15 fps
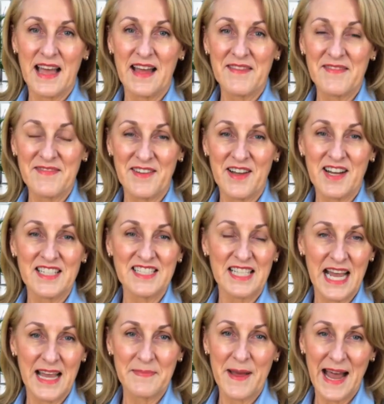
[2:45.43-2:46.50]
First,
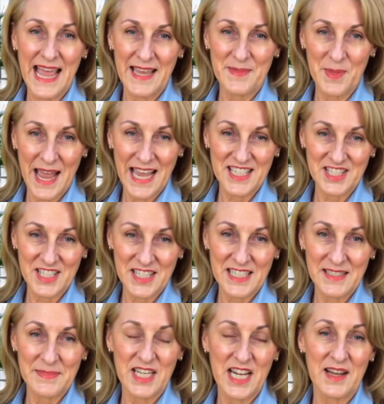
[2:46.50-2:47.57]
unpaid
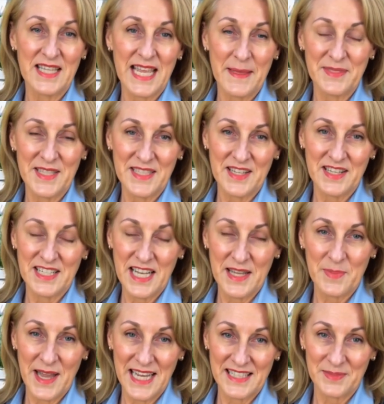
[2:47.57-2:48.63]
wages, but only up to 13
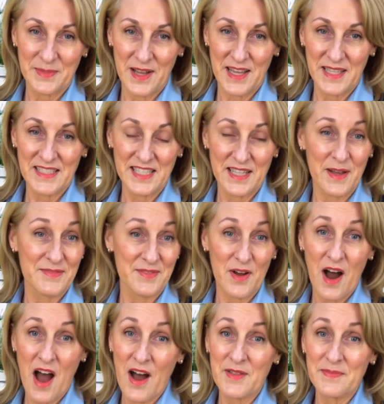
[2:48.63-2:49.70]
weeks' worth. So if
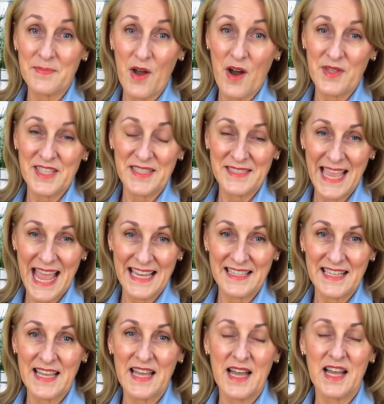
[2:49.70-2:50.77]
you're owed more than that,
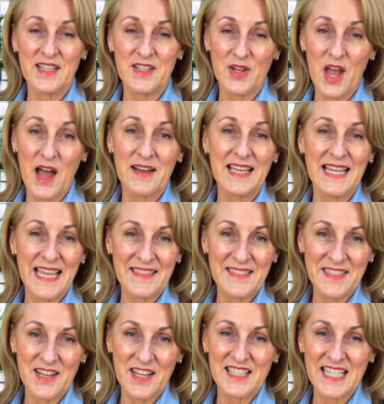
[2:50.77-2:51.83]
you'll only get
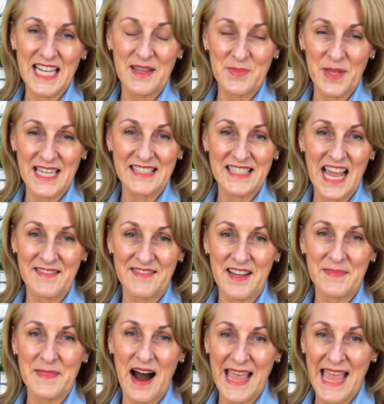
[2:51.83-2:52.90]
13 weeks
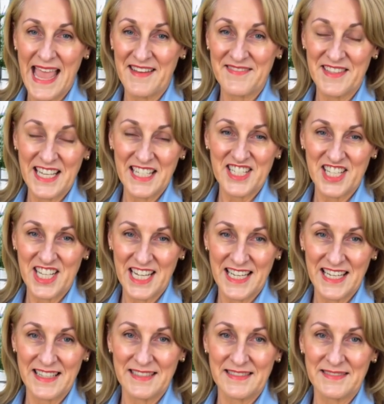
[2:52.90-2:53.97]
covered by
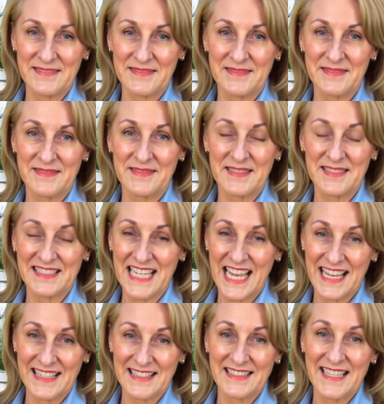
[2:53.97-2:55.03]
FEG.
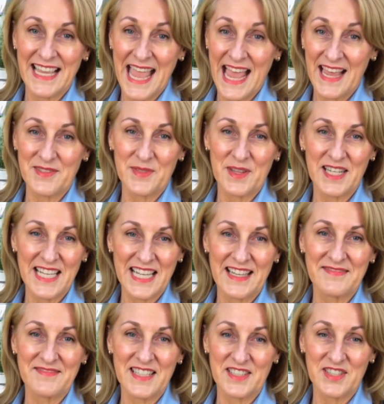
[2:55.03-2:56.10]
Second, annual
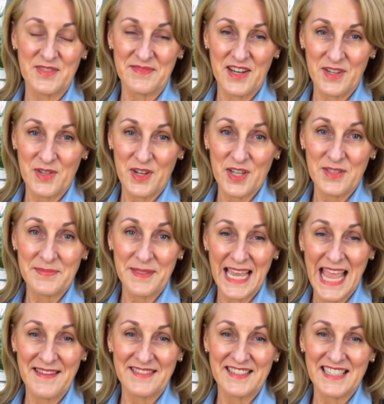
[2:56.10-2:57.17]
leave that you've accrued but
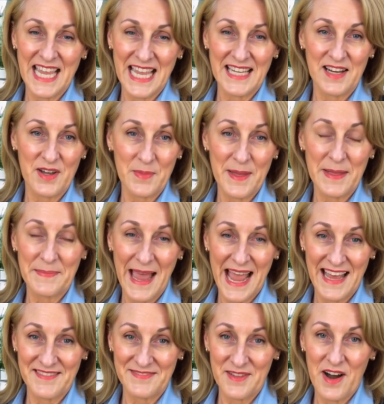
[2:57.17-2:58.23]
haven't taken or been
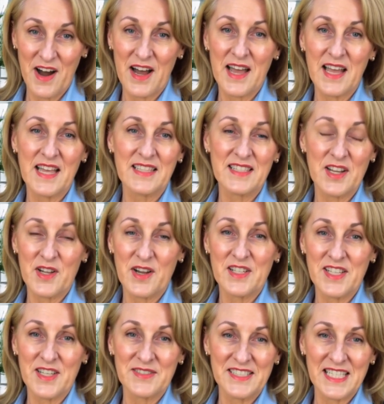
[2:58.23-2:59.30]
paid for. The good
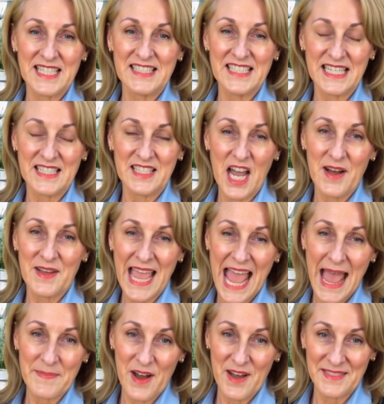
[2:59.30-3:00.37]
news is there's no
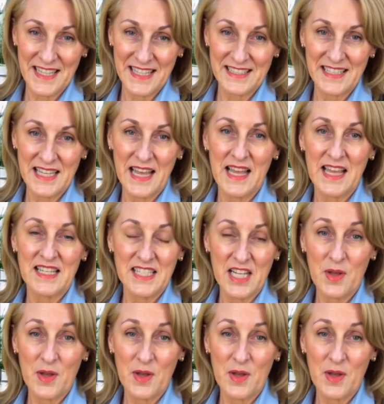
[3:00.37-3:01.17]
cap on this, so